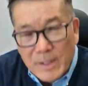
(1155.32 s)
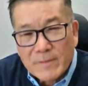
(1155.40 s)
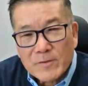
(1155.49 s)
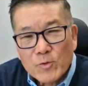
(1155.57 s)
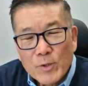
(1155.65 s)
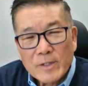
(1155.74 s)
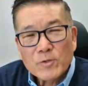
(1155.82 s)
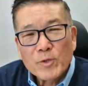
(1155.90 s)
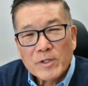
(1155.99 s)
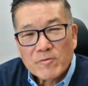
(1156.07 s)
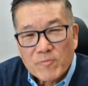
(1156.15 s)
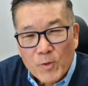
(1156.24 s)
of
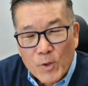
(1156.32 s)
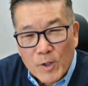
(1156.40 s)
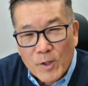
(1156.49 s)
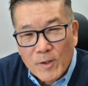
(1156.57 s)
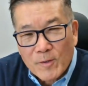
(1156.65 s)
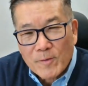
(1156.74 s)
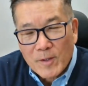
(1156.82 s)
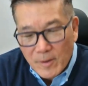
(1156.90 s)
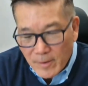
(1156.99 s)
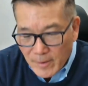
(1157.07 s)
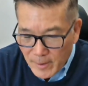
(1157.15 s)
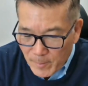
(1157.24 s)
2024,
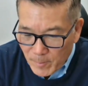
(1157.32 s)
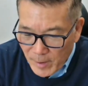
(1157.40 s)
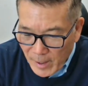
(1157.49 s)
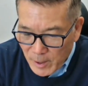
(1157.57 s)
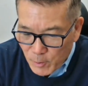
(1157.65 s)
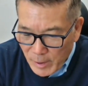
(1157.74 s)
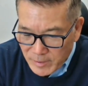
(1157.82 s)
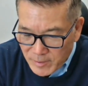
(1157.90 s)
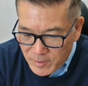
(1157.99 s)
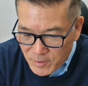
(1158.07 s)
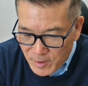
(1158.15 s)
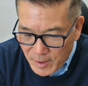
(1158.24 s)

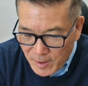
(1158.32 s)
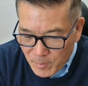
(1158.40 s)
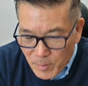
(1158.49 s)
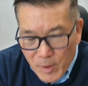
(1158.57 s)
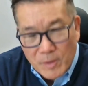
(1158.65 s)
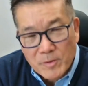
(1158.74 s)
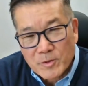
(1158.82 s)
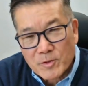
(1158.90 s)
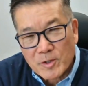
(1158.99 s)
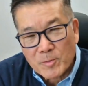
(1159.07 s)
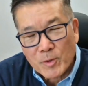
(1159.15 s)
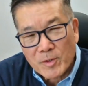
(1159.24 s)
AUHSD, in
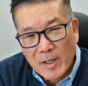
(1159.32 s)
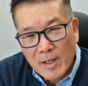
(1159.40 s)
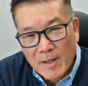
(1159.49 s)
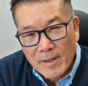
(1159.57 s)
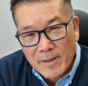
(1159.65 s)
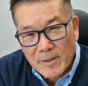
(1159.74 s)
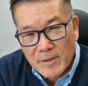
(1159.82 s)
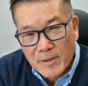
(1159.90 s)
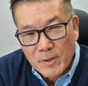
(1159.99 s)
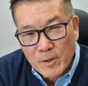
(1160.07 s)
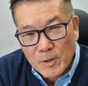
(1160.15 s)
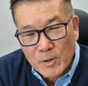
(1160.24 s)
partnership with
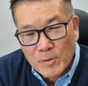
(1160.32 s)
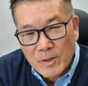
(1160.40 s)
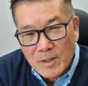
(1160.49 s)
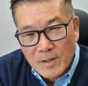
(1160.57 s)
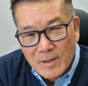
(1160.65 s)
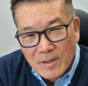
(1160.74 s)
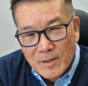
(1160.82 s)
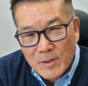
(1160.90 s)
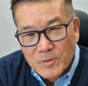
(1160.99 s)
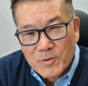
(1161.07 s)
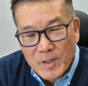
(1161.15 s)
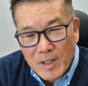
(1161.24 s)
aiEDU,
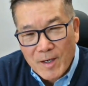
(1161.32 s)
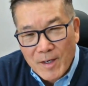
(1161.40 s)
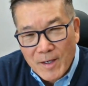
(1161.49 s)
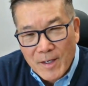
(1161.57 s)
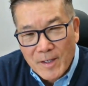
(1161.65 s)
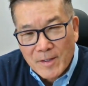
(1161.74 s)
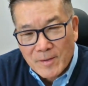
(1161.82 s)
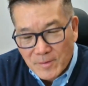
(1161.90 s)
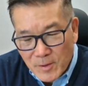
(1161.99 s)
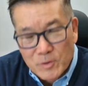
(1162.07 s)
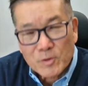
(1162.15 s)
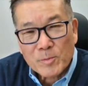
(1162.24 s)
UCI,
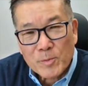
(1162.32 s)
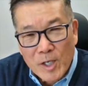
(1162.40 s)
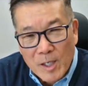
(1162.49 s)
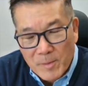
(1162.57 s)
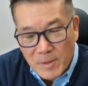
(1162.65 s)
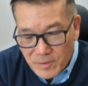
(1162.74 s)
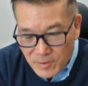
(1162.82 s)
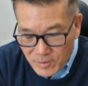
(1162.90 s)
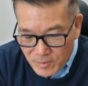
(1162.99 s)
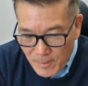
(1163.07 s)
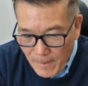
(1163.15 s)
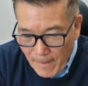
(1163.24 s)
Digital
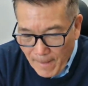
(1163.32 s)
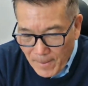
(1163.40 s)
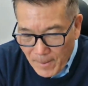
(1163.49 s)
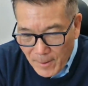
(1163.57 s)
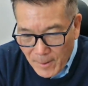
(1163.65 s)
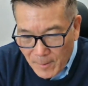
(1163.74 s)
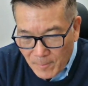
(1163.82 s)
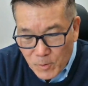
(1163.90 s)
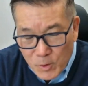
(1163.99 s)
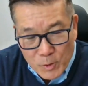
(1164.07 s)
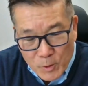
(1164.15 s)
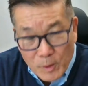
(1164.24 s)
Promise,
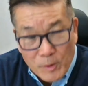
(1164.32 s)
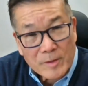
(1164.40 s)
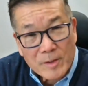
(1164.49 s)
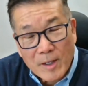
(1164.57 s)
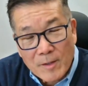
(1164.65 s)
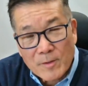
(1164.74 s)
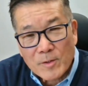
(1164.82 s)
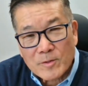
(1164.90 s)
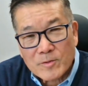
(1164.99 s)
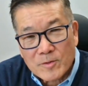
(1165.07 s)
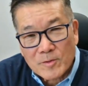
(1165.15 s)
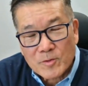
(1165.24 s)
Google, and
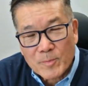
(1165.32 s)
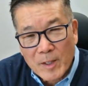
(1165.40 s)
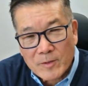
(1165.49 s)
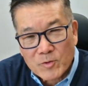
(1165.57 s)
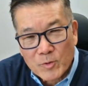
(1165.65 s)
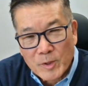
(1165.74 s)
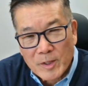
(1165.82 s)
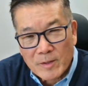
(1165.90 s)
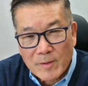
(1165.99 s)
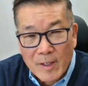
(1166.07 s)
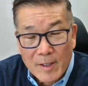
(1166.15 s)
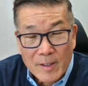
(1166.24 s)
others, are
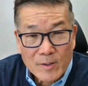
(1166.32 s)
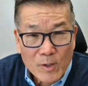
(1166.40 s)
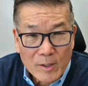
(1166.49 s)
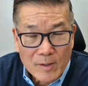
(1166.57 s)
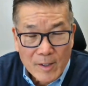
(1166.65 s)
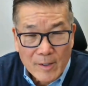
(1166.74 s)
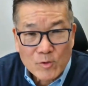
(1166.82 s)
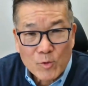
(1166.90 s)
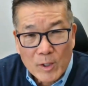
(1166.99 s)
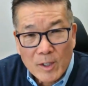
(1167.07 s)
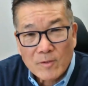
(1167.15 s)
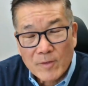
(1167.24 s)
sponsoring a
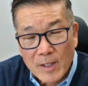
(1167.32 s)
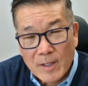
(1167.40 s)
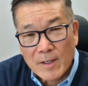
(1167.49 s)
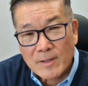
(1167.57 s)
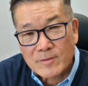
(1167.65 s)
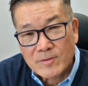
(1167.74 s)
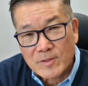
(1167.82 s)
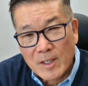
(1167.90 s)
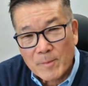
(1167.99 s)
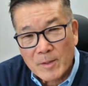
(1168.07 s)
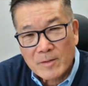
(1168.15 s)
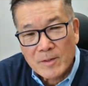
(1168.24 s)
K12 AI Summit.